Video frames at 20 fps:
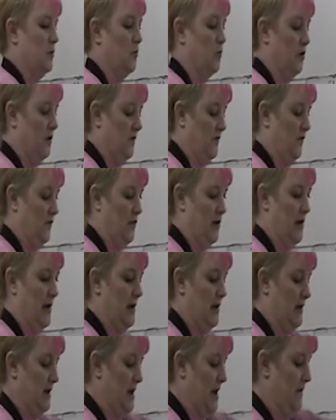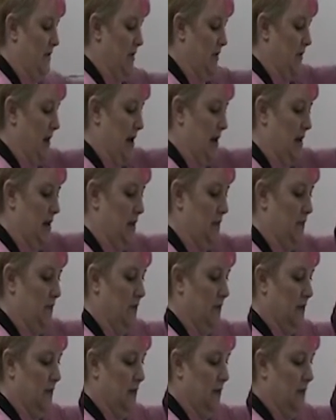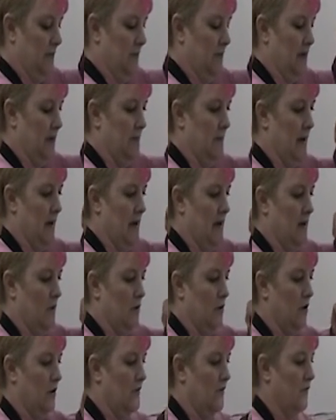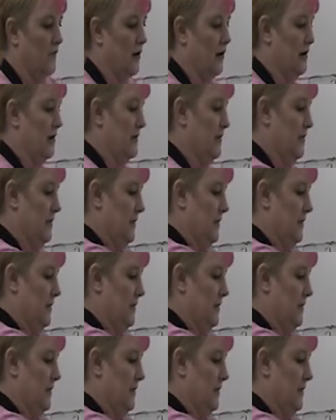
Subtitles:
work for you, everybody. Really make it work for you.